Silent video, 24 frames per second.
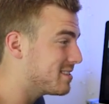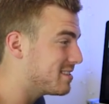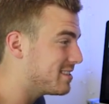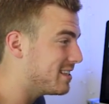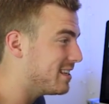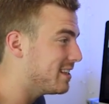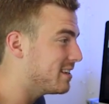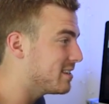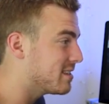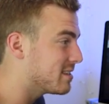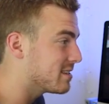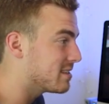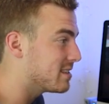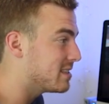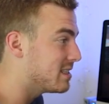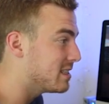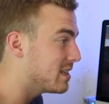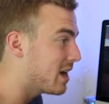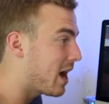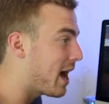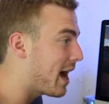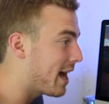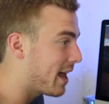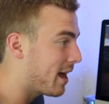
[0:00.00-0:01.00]
scene does
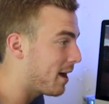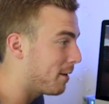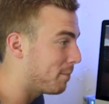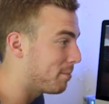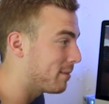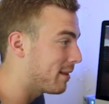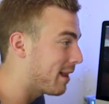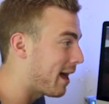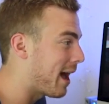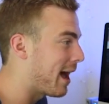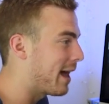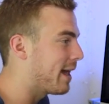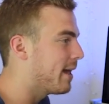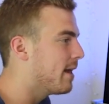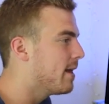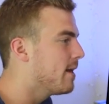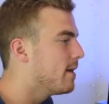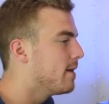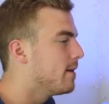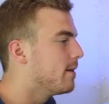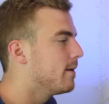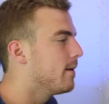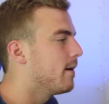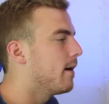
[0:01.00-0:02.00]
not apply.
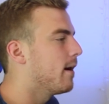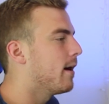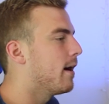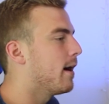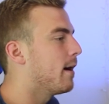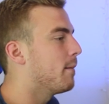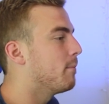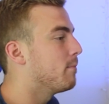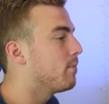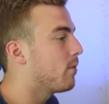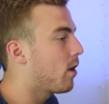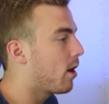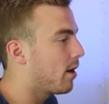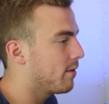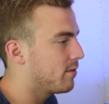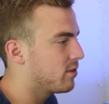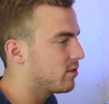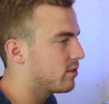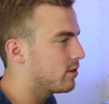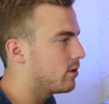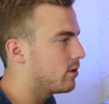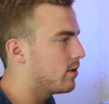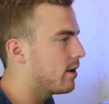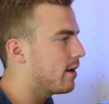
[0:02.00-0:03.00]

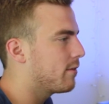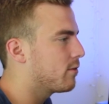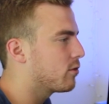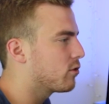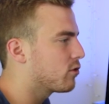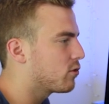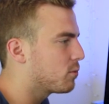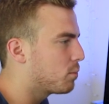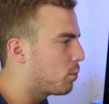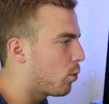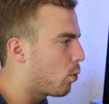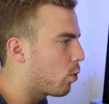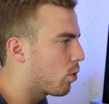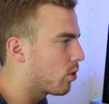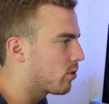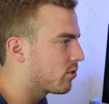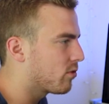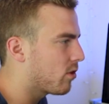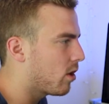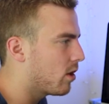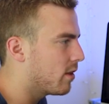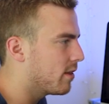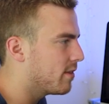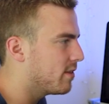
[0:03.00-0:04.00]
Obviously, you have your
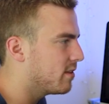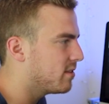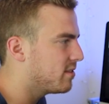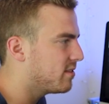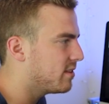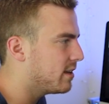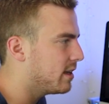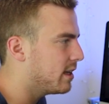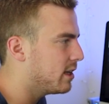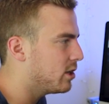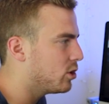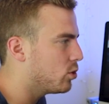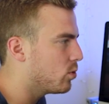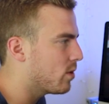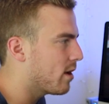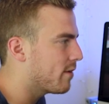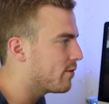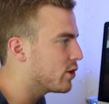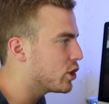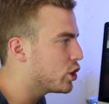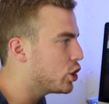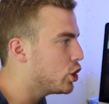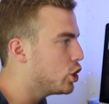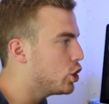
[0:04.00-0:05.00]
spores all in the scene. You
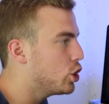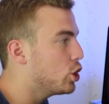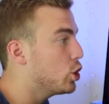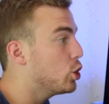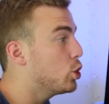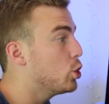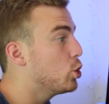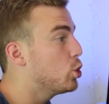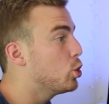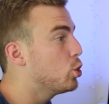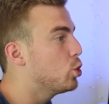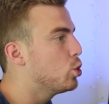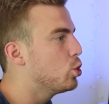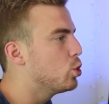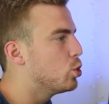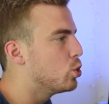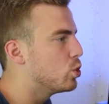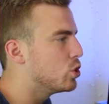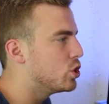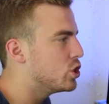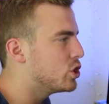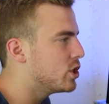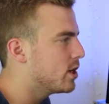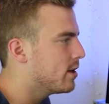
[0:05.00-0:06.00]
have a
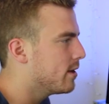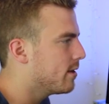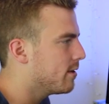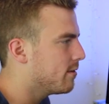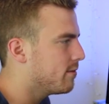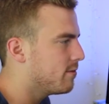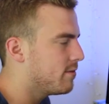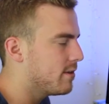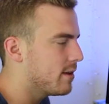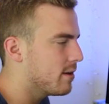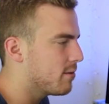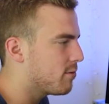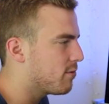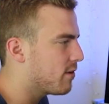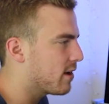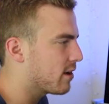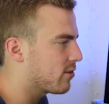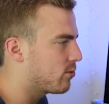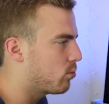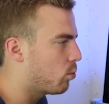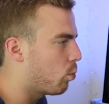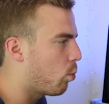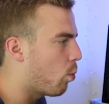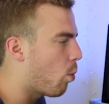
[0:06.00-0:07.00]
huge
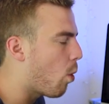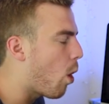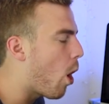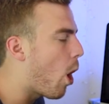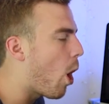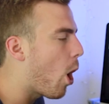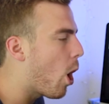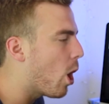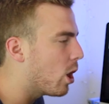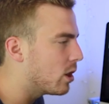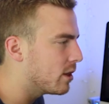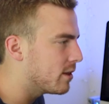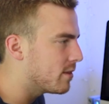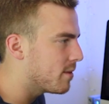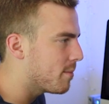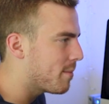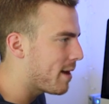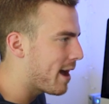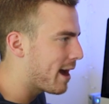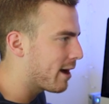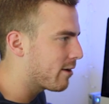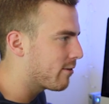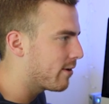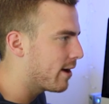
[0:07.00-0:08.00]
VFX wall in the
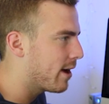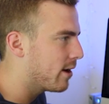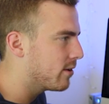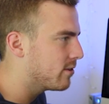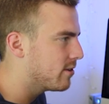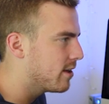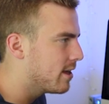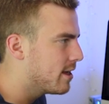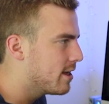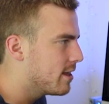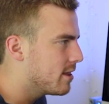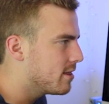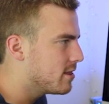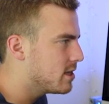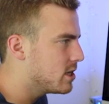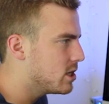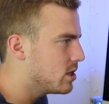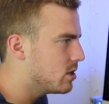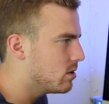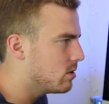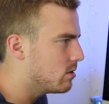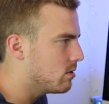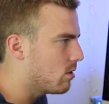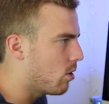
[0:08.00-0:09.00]
background.
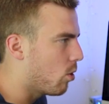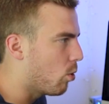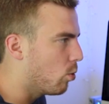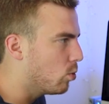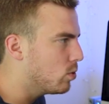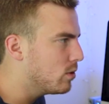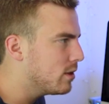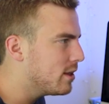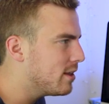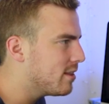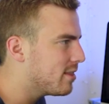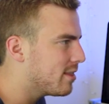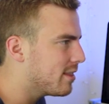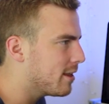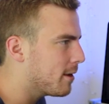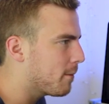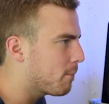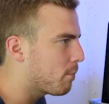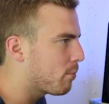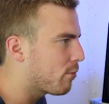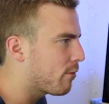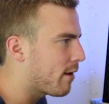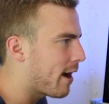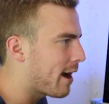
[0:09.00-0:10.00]
The only
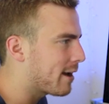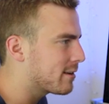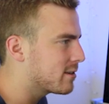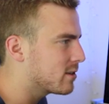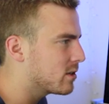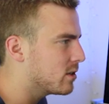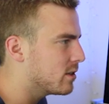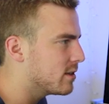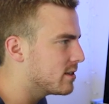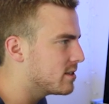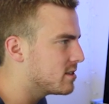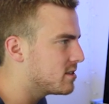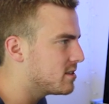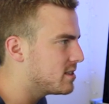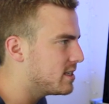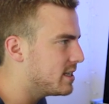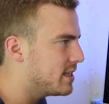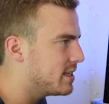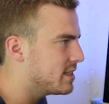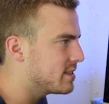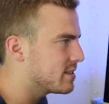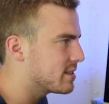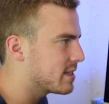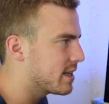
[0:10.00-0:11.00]
thing practical in the
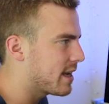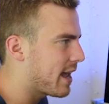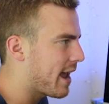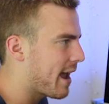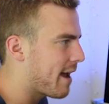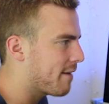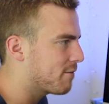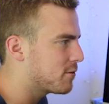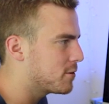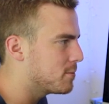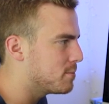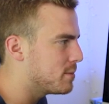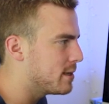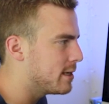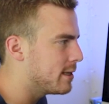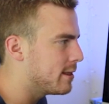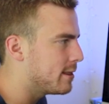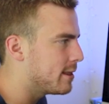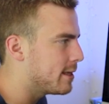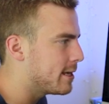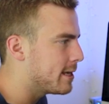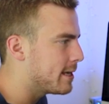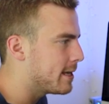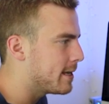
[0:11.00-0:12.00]
scene is going to have to be
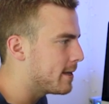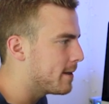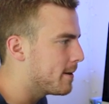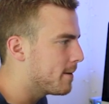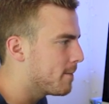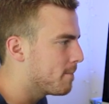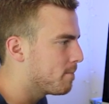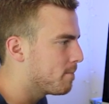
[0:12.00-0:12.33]
the